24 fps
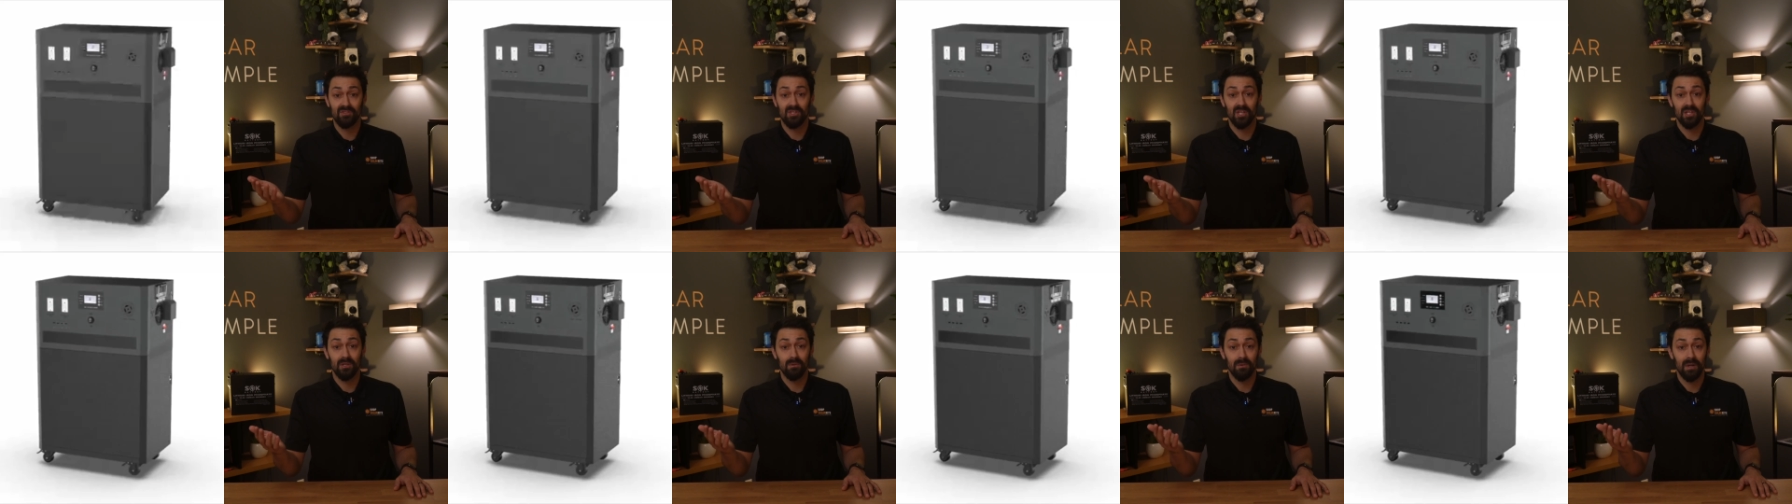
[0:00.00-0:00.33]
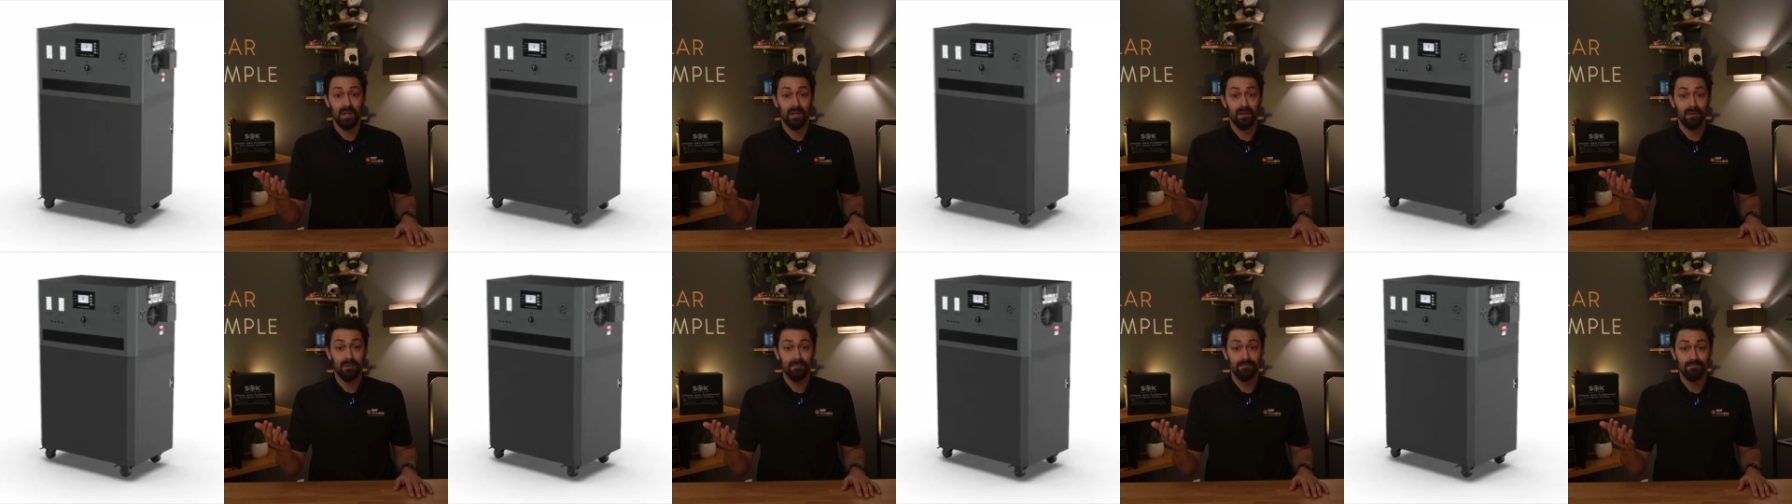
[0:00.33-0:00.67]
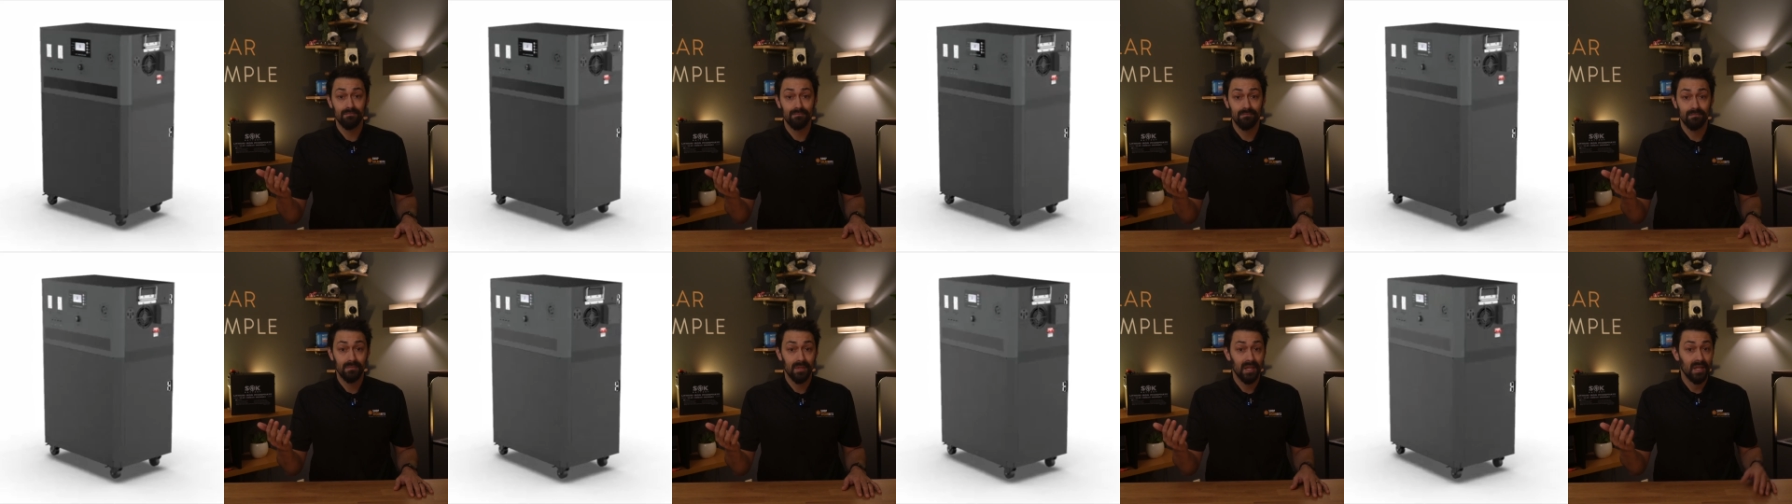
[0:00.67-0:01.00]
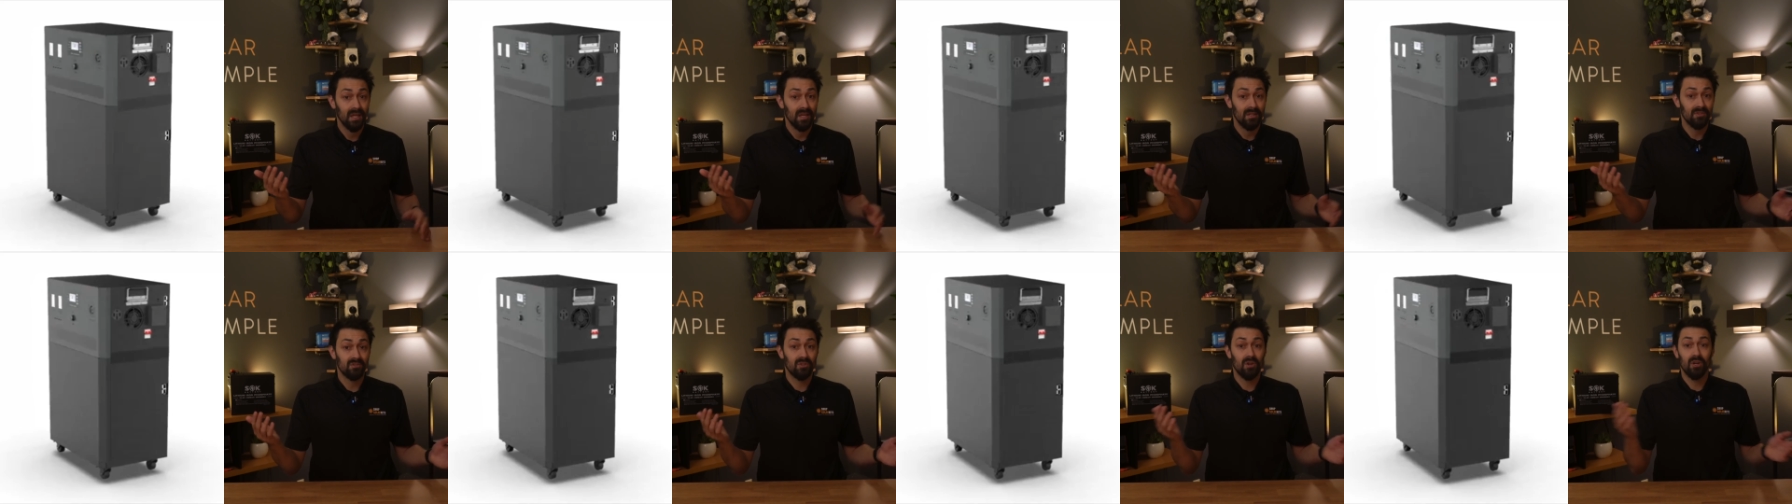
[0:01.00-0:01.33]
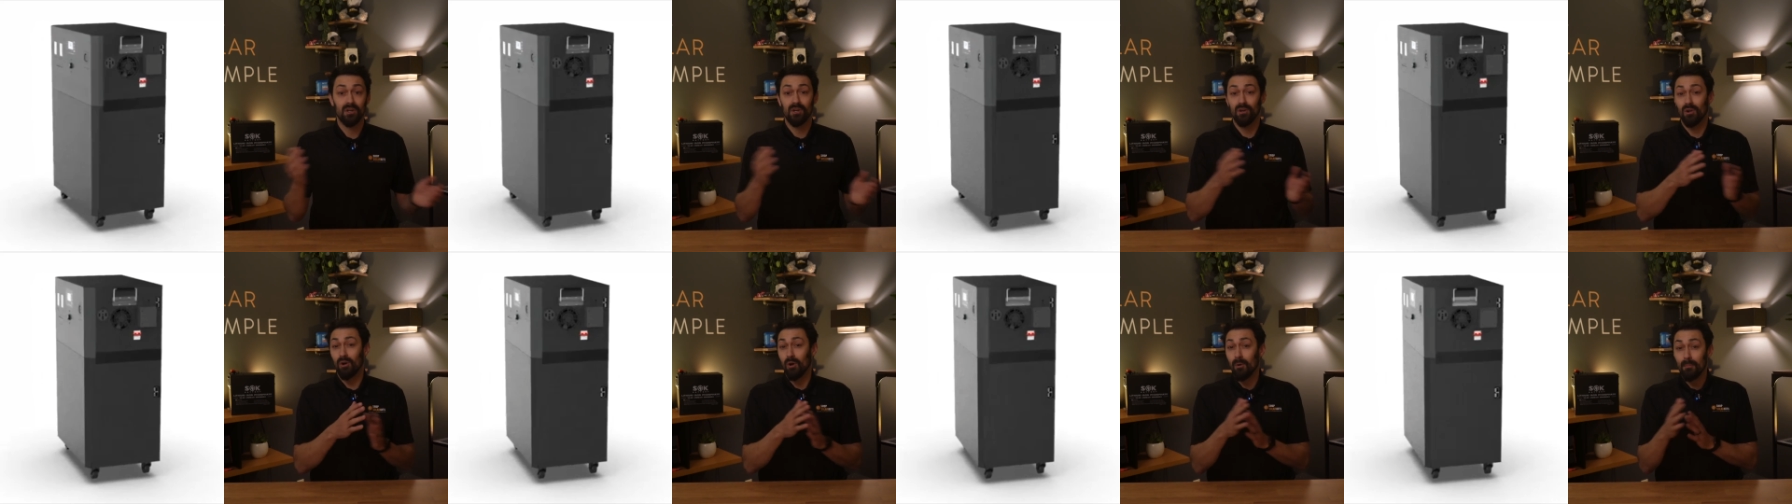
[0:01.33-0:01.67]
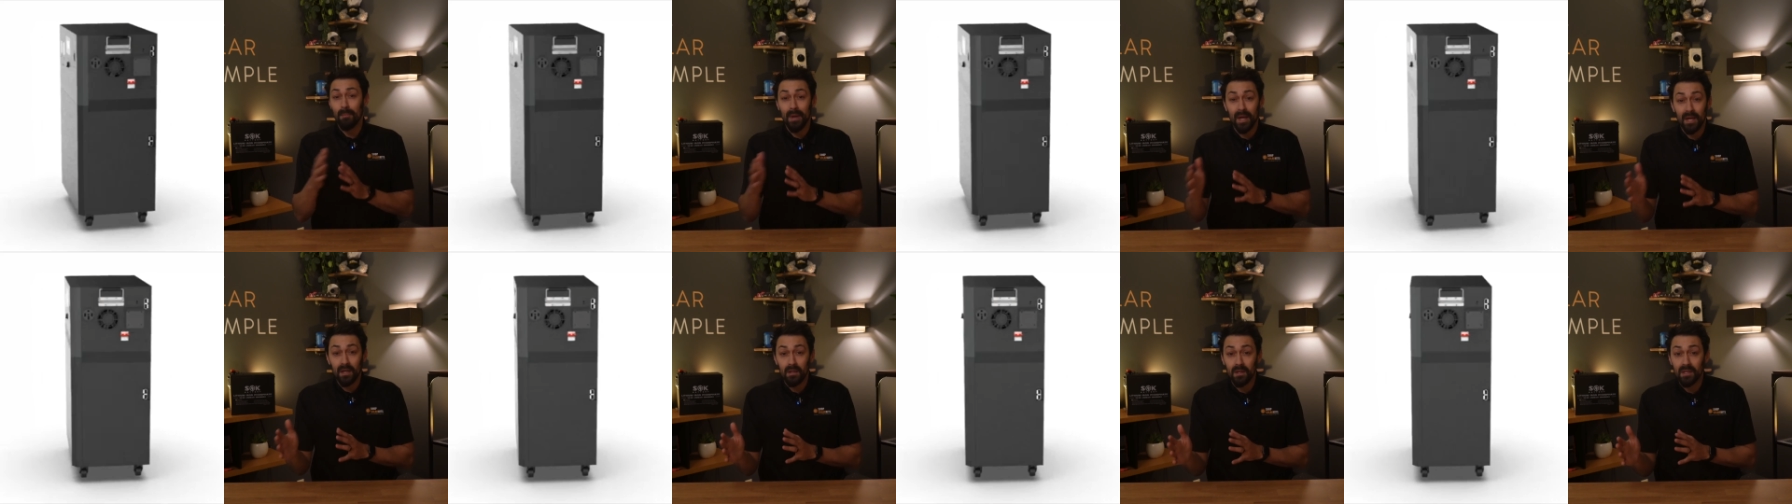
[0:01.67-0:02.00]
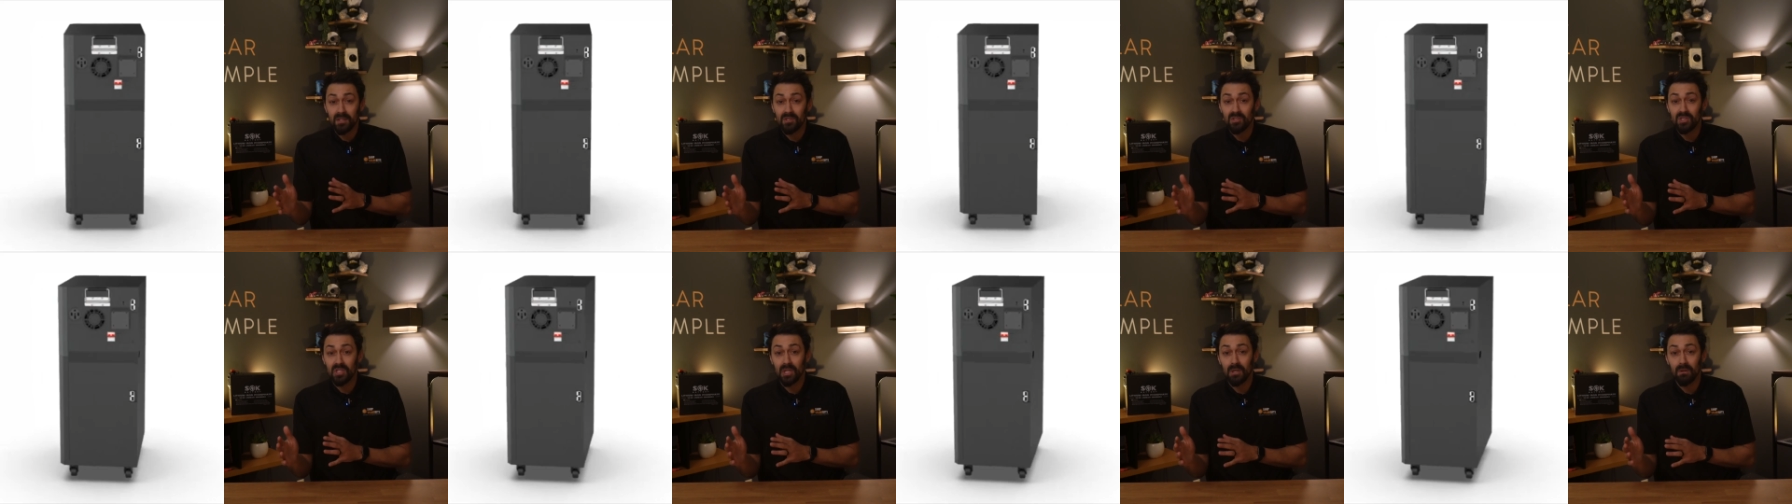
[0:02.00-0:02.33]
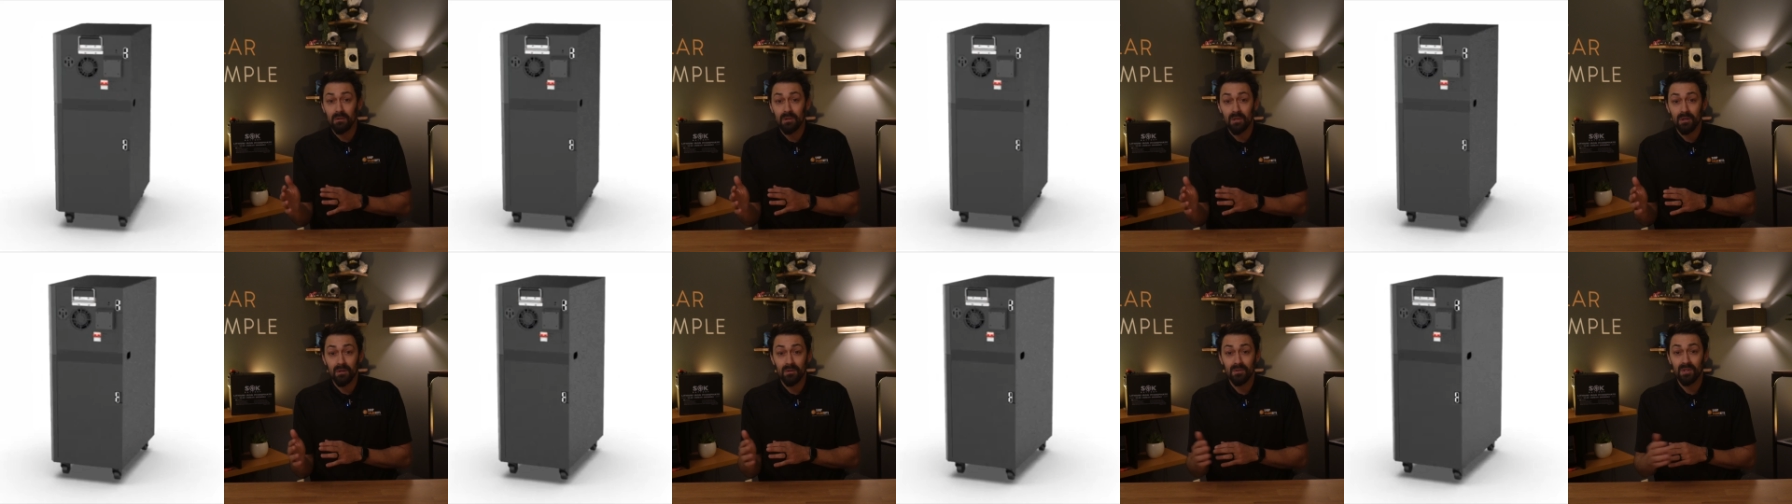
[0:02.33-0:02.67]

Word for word: generator. It's got an all metal exterior.